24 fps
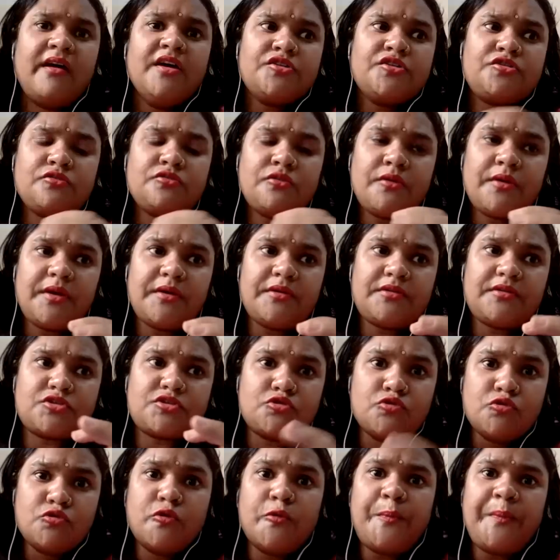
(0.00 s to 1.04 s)
So
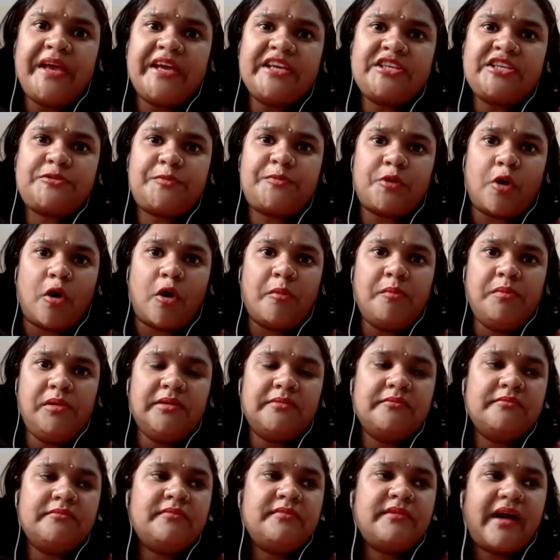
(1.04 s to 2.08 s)
2 page
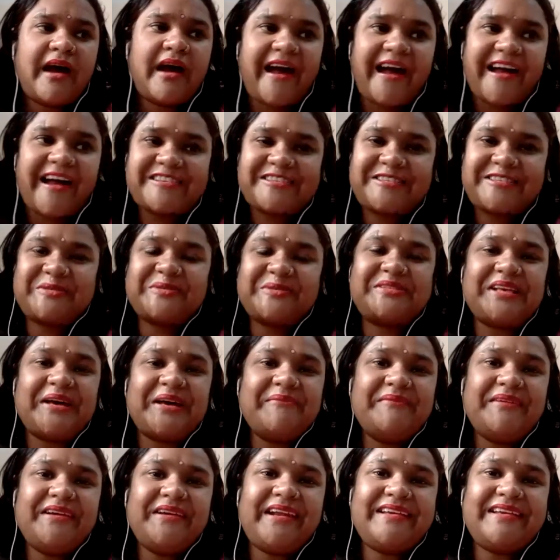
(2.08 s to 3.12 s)
problem has to
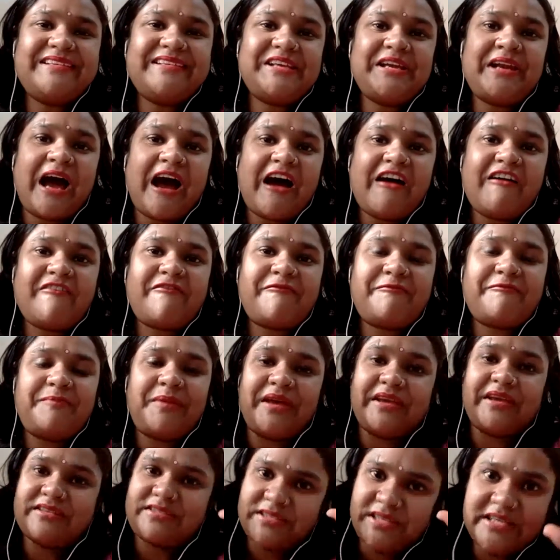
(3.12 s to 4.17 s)
summarize in half
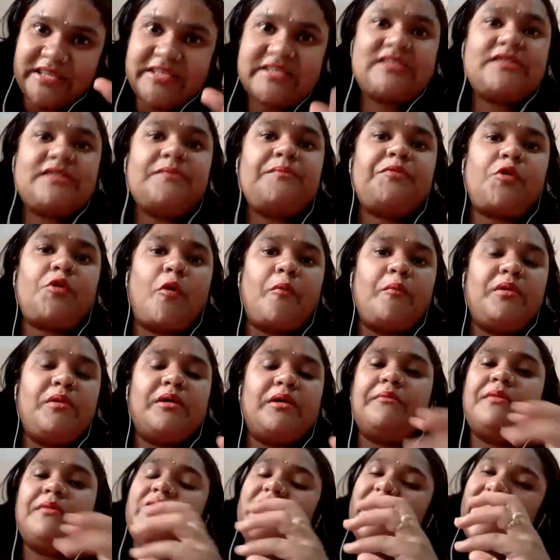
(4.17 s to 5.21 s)
page is a
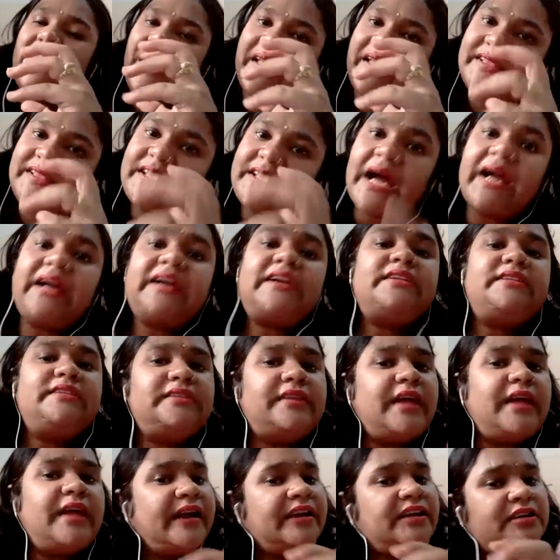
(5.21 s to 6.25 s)
problem. And that
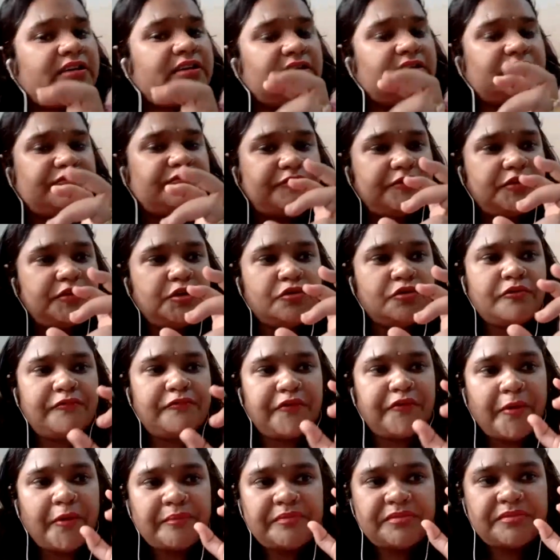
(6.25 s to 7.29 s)

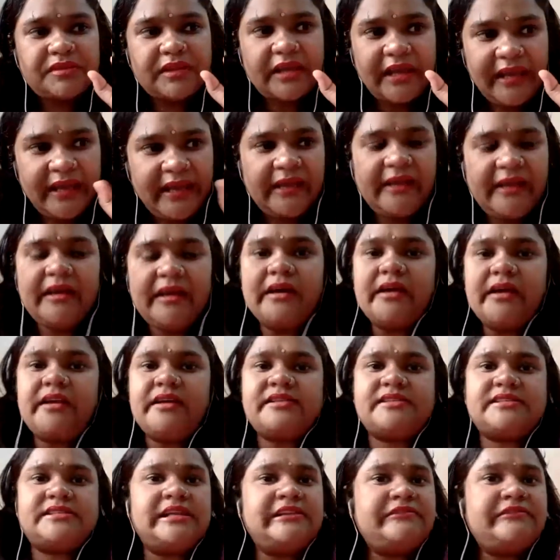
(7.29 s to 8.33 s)
from here
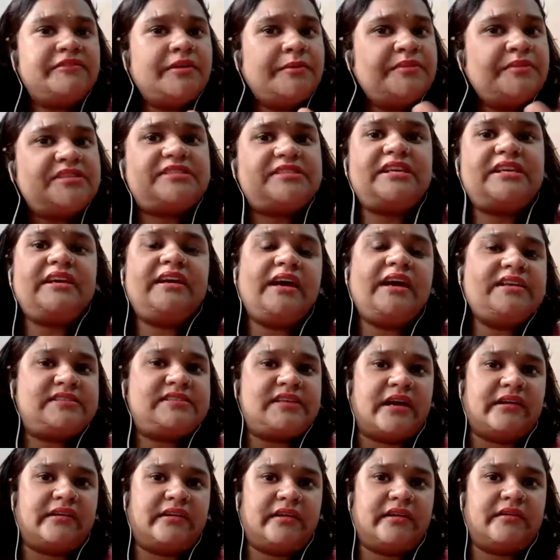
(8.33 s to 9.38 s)
itself the mistake has
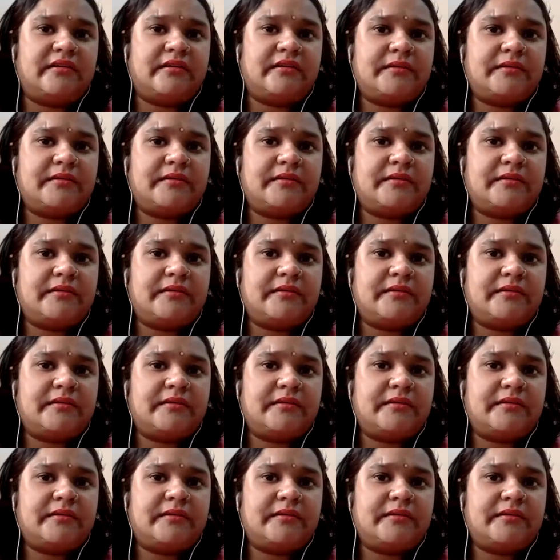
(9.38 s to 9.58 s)
started.